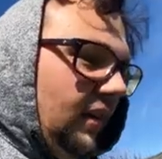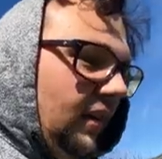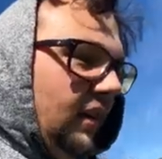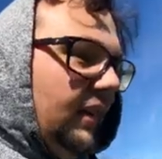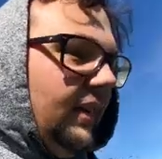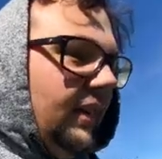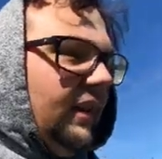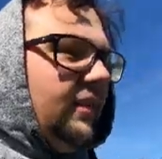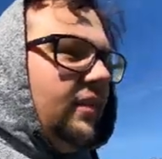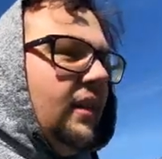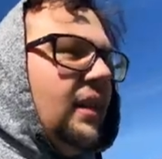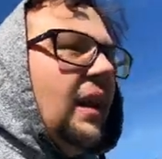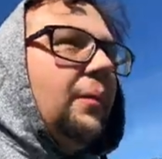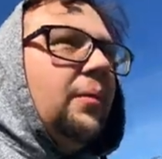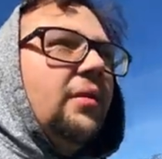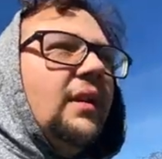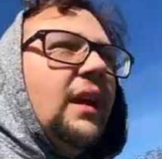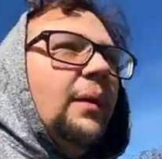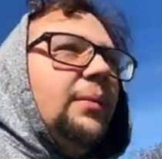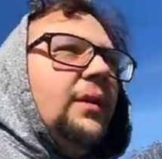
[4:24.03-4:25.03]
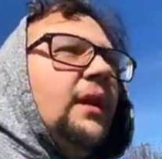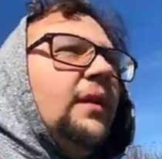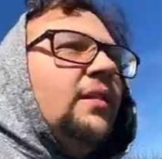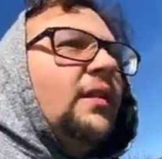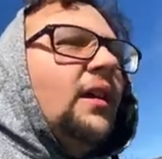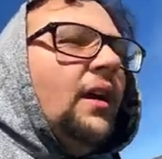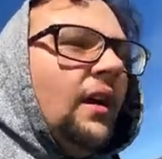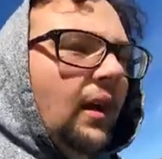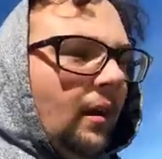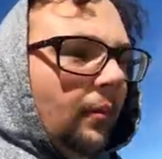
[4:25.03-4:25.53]
I think it's a neighbor's cat, but it's
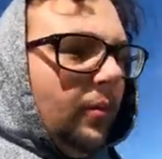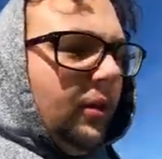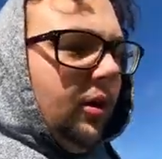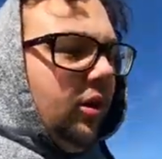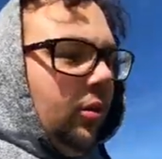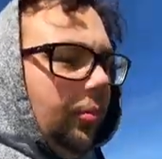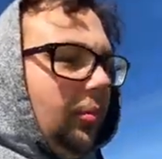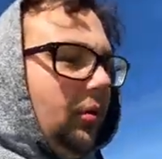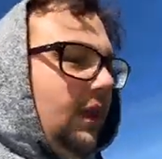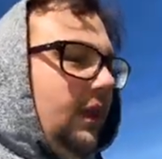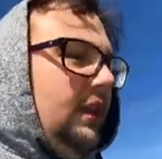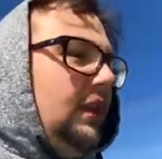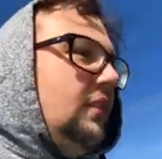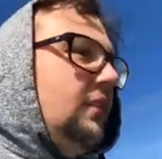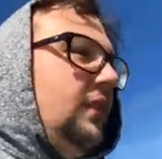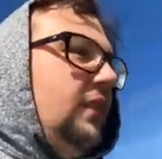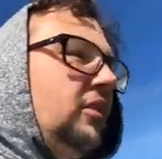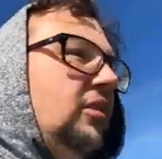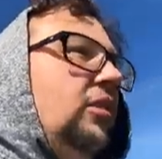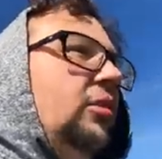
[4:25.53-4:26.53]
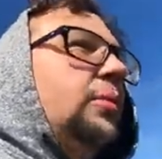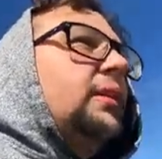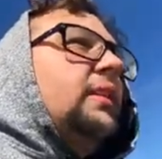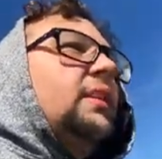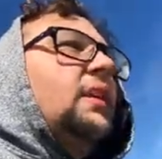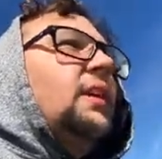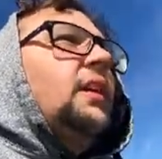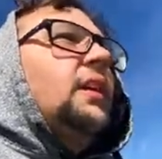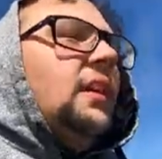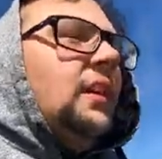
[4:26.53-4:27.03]
big old boy. It needs fixed too, but
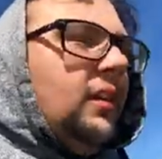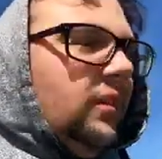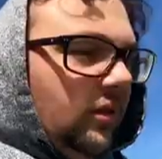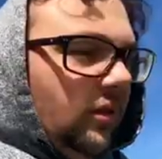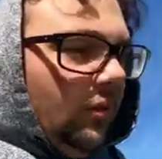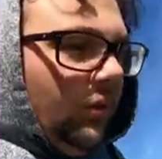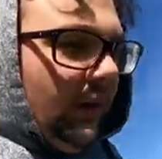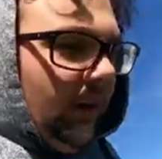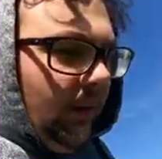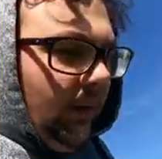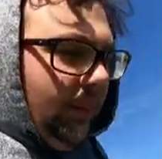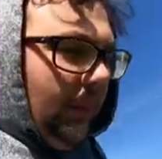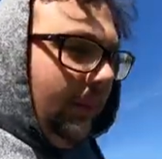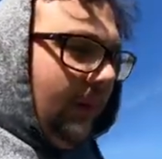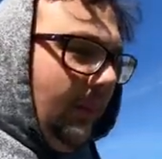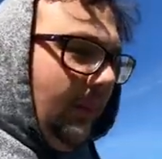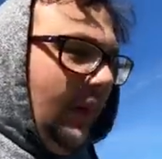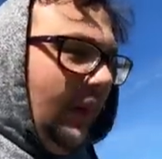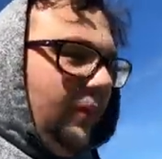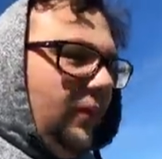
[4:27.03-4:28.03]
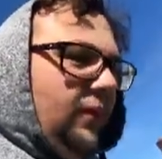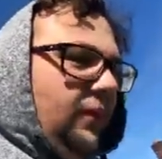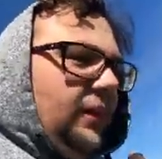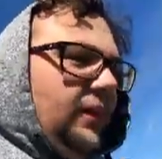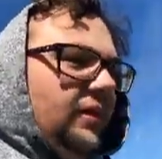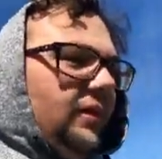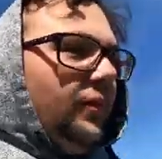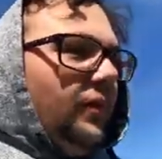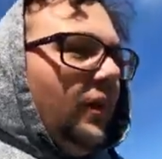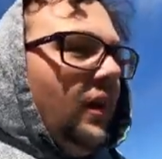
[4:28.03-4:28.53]
I don't know. It'd probably get mad if we
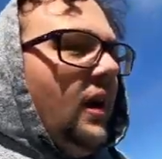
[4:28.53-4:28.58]
fix it, right?